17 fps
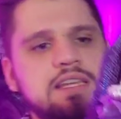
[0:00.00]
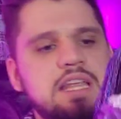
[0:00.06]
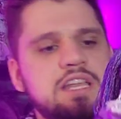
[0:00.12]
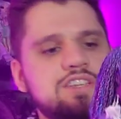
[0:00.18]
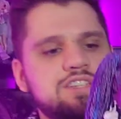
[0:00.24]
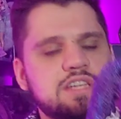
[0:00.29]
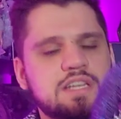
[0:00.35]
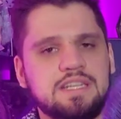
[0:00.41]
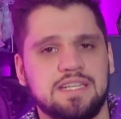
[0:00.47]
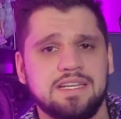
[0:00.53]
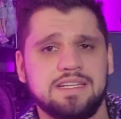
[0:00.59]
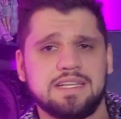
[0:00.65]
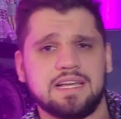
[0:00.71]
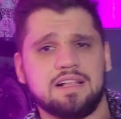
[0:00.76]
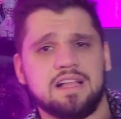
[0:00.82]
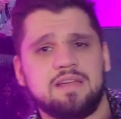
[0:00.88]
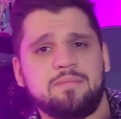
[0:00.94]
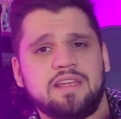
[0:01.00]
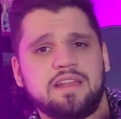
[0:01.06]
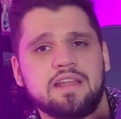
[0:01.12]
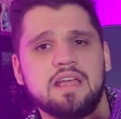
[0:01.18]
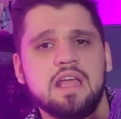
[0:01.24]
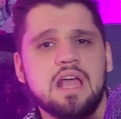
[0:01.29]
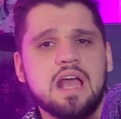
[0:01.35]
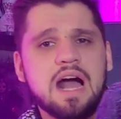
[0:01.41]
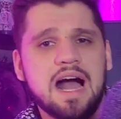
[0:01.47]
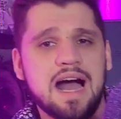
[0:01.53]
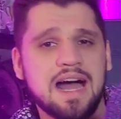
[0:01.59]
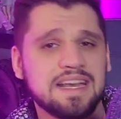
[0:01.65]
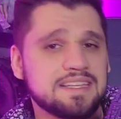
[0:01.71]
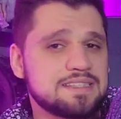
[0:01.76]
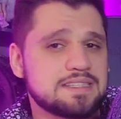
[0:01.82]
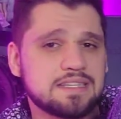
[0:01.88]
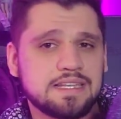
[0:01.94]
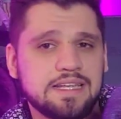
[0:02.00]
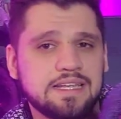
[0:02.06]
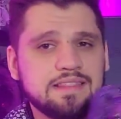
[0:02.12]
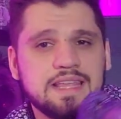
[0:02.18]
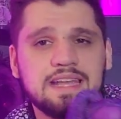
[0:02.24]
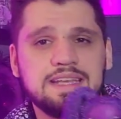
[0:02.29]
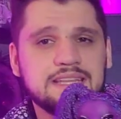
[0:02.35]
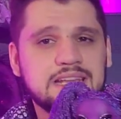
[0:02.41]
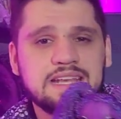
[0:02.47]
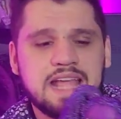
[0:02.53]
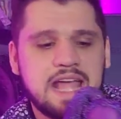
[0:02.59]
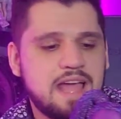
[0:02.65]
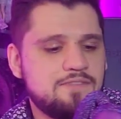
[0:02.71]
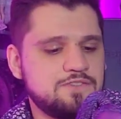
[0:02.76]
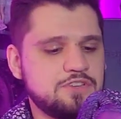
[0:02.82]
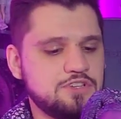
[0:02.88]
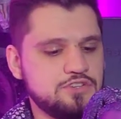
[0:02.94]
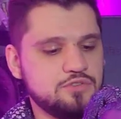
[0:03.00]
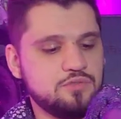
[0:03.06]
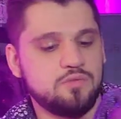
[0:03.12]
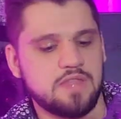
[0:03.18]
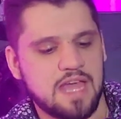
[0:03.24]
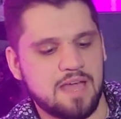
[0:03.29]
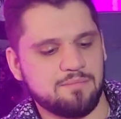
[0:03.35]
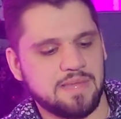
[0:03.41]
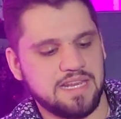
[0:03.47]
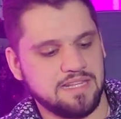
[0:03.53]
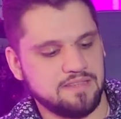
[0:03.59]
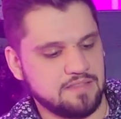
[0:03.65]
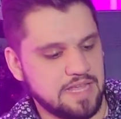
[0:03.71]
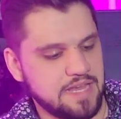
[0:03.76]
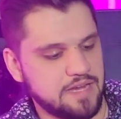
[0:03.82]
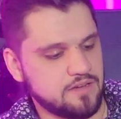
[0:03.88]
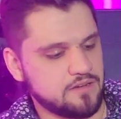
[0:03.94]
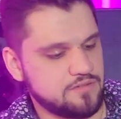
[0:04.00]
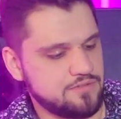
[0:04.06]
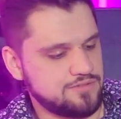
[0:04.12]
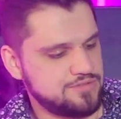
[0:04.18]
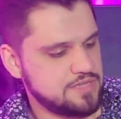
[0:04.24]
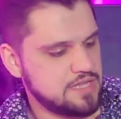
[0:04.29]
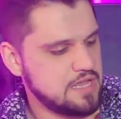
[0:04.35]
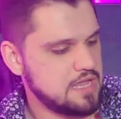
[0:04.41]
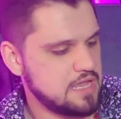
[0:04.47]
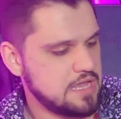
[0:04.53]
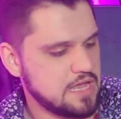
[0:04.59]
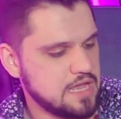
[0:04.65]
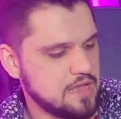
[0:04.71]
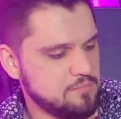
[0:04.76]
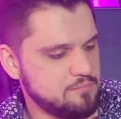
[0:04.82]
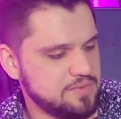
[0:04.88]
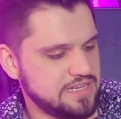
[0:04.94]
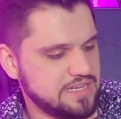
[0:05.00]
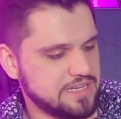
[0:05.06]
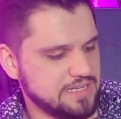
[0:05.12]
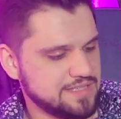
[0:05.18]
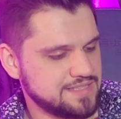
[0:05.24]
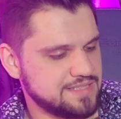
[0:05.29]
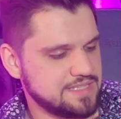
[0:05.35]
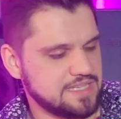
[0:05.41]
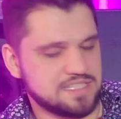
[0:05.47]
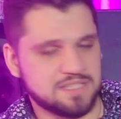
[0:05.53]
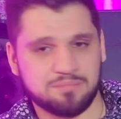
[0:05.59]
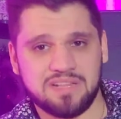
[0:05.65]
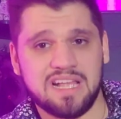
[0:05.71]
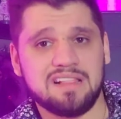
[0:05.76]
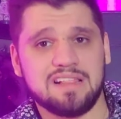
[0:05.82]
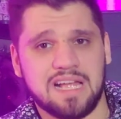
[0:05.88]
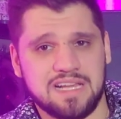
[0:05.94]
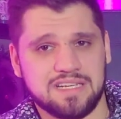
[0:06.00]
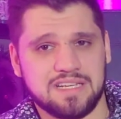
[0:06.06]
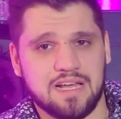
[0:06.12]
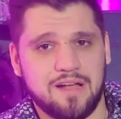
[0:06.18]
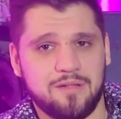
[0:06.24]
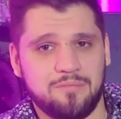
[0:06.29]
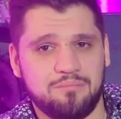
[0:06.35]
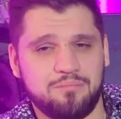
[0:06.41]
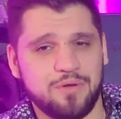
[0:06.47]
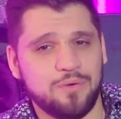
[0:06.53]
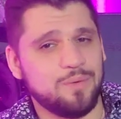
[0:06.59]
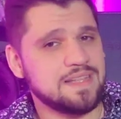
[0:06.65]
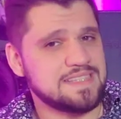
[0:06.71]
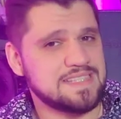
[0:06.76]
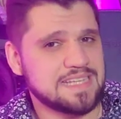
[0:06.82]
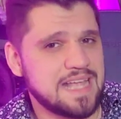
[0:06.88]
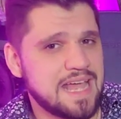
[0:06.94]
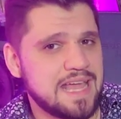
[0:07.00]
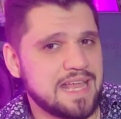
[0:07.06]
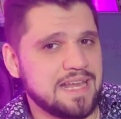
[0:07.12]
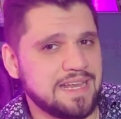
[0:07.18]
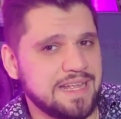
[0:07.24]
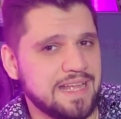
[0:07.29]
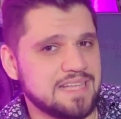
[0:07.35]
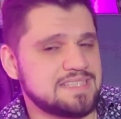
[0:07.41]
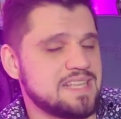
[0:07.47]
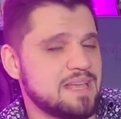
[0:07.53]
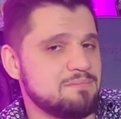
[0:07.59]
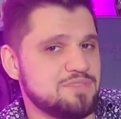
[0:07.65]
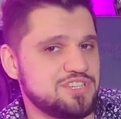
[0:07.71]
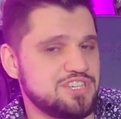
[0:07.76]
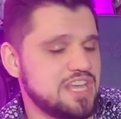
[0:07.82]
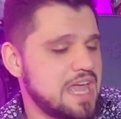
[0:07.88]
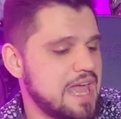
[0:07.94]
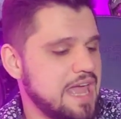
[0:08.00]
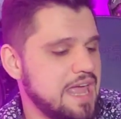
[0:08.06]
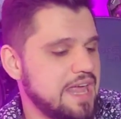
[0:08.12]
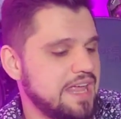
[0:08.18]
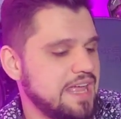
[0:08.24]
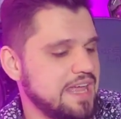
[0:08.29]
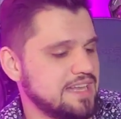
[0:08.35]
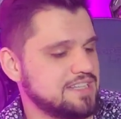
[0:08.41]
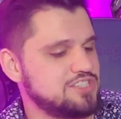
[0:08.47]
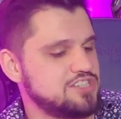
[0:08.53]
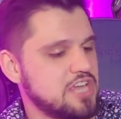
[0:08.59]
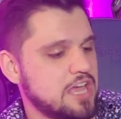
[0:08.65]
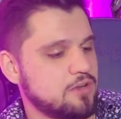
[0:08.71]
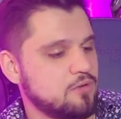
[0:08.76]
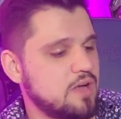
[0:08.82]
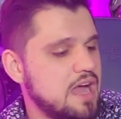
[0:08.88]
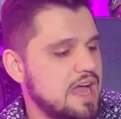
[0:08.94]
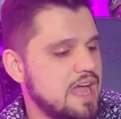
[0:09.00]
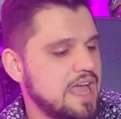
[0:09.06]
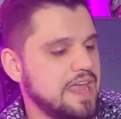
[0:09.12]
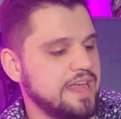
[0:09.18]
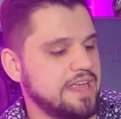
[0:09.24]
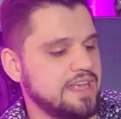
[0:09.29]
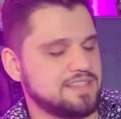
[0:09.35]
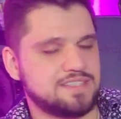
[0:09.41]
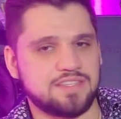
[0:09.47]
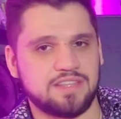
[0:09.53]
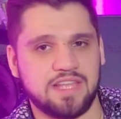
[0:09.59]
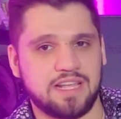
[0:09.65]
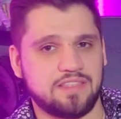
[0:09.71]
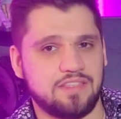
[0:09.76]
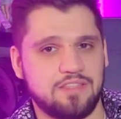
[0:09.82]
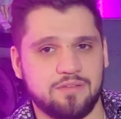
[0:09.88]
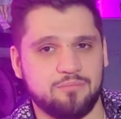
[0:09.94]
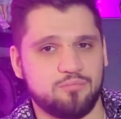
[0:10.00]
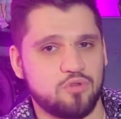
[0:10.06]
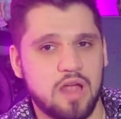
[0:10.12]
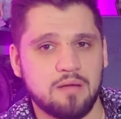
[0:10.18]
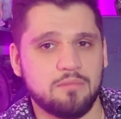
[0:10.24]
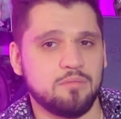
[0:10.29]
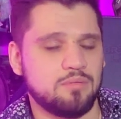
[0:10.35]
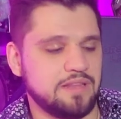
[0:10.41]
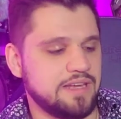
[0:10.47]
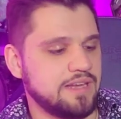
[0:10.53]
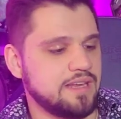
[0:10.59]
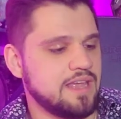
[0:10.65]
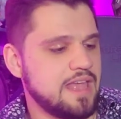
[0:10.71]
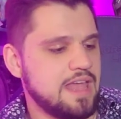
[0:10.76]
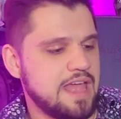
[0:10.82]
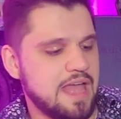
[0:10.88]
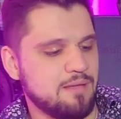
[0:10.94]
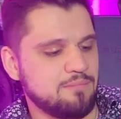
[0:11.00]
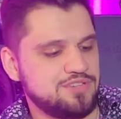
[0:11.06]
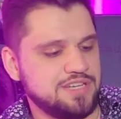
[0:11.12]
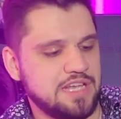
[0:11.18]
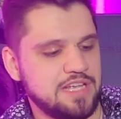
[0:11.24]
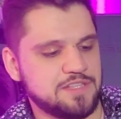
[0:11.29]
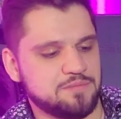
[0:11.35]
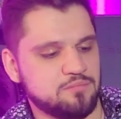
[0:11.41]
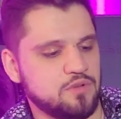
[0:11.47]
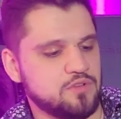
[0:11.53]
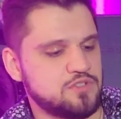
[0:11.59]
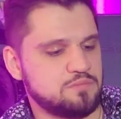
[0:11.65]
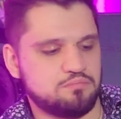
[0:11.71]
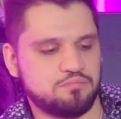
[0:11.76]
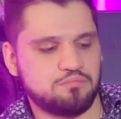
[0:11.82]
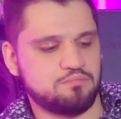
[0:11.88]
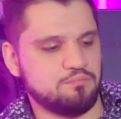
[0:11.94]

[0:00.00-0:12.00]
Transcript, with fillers: attention to detail. I mean, honestly, they didn't have to do that many layers um, because it's a playline doll. But once again, it's MGA and it's Shadow High. It's like the probably MGA's most